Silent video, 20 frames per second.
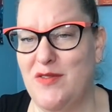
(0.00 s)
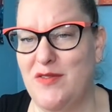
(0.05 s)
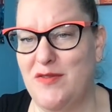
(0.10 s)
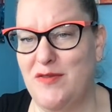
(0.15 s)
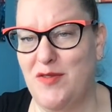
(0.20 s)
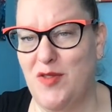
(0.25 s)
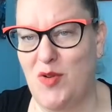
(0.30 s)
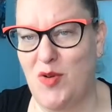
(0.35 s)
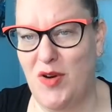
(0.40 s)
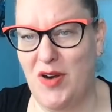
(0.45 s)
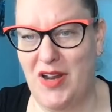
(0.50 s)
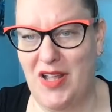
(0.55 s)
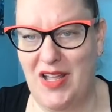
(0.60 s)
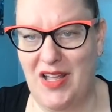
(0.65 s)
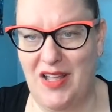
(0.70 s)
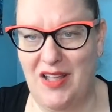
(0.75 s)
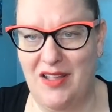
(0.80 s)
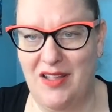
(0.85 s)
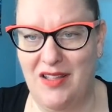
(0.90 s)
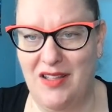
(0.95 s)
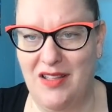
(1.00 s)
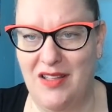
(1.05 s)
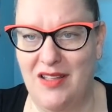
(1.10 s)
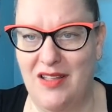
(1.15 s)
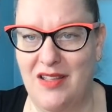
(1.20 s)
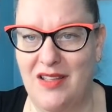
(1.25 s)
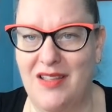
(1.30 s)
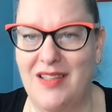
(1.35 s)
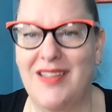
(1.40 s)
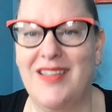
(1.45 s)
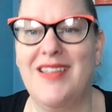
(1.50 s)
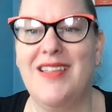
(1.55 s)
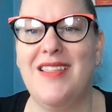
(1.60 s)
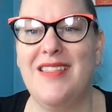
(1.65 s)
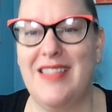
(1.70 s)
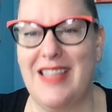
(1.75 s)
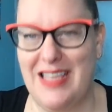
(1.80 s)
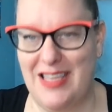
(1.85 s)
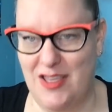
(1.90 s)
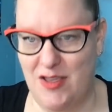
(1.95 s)
Florida.
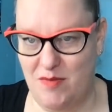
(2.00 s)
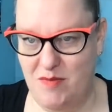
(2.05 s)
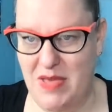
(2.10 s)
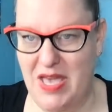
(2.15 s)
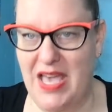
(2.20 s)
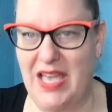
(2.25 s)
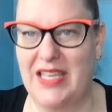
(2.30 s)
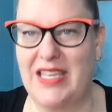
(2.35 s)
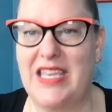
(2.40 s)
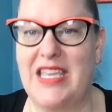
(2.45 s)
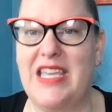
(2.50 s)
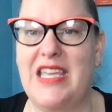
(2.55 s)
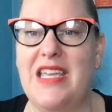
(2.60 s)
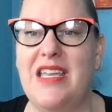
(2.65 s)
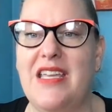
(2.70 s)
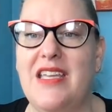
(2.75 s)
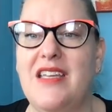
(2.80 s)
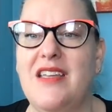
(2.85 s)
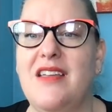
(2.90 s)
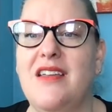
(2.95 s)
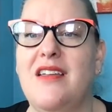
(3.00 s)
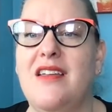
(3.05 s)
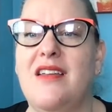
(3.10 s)
Thank you, Maggie.